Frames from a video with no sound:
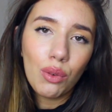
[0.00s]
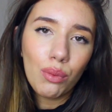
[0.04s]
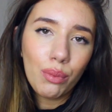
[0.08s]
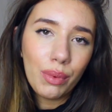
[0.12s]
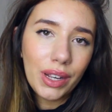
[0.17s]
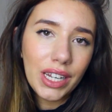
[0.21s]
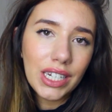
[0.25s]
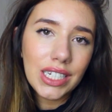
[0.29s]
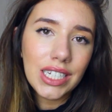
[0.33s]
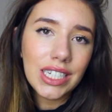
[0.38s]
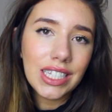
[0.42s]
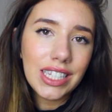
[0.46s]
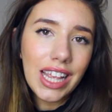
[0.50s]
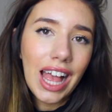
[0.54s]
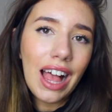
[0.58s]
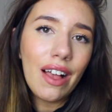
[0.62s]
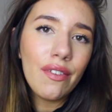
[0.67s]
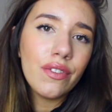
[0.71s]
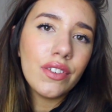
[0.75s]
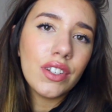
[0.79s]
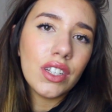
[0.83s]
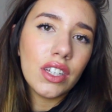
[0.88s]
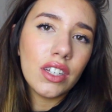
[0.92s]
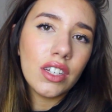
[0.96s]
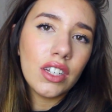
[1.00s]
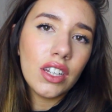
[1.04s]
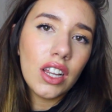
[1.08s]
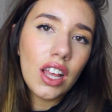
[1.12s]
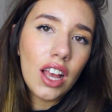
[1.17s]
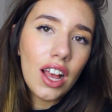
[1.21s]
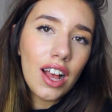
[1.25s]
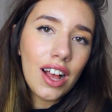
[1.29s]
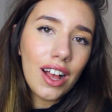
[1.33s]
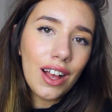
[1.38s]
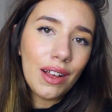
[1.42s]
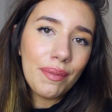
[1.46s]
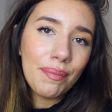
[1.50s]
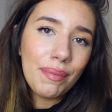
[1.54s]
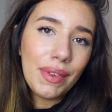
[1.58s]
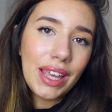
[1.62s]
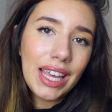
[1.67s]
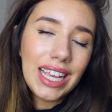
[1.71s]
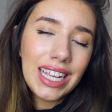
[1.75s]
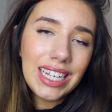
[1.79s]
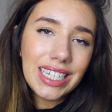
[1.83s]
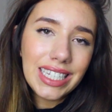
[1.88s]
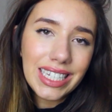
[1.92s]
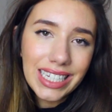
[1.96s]
which is evident.
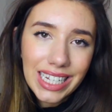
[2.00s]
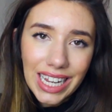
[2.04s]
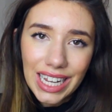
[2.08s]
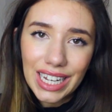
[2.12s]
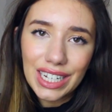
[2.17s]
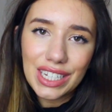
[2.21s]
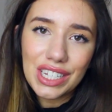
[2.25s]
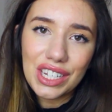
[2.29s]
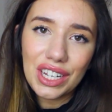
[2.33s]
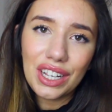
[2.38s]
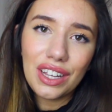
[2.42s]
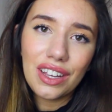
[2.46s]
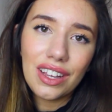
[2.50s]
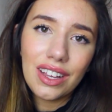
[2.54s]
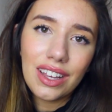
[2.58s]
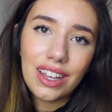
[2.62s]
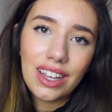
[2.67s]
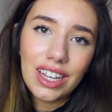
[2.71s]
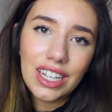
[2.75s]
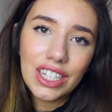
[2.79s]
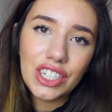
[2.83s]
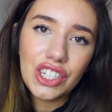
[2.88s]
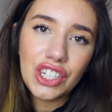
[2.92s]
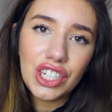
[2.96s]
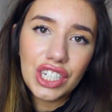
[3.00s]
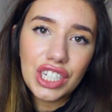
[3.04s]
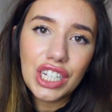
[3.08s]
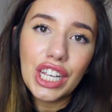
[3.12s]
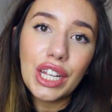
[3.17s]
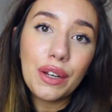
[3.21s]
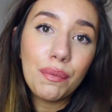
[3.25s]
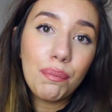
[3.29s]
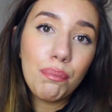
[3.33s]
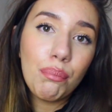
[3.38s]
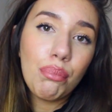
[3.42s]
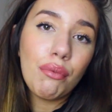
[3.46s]
She did